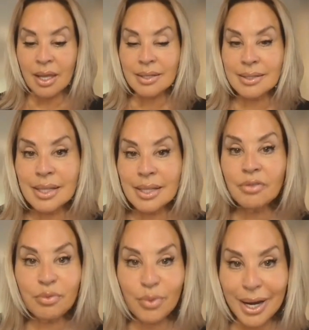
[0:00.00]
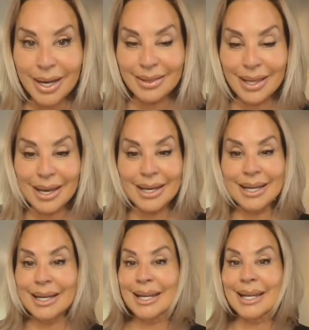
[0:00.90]

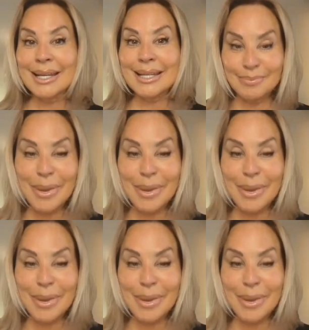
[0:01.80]
Self-regulating is